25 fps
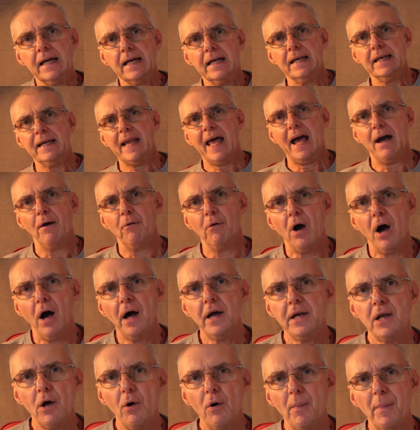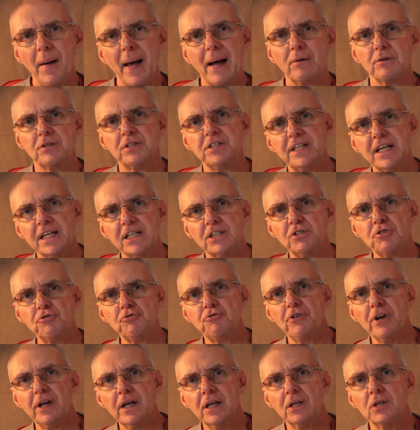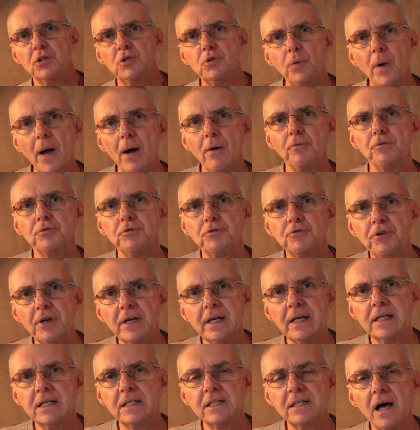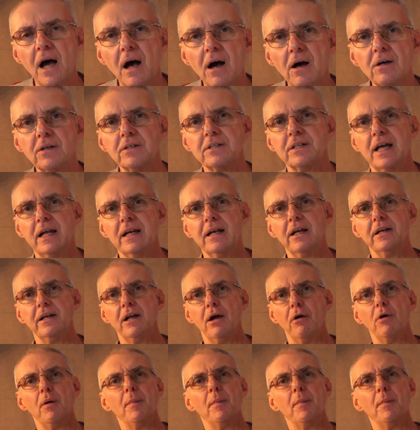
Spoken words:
Now, I know about 6-string and 12-string guitars, and I know